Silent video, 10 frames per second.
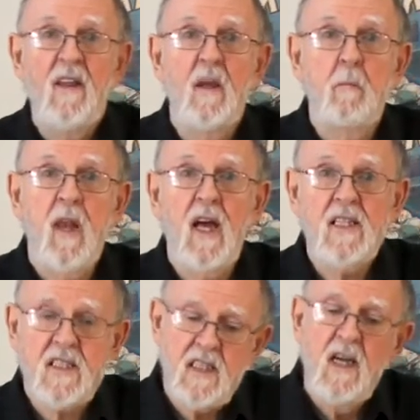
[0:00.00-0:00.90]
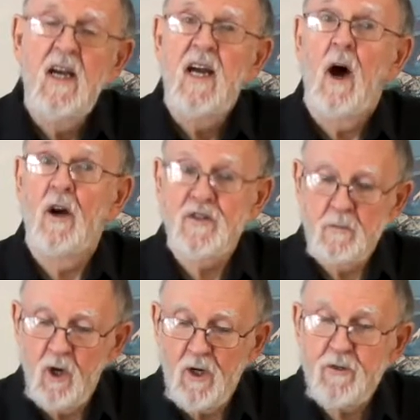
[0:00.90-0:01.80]
The plus are some
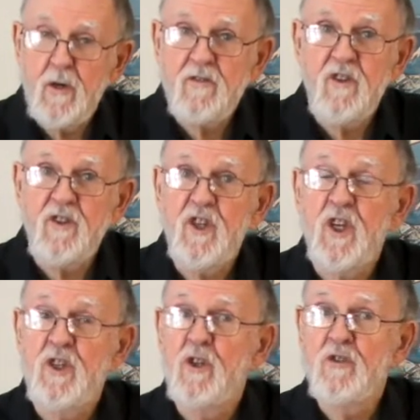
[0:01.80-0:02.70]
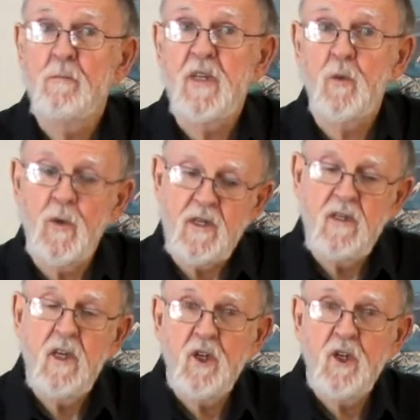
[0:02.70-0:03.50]
card tricks that you can use between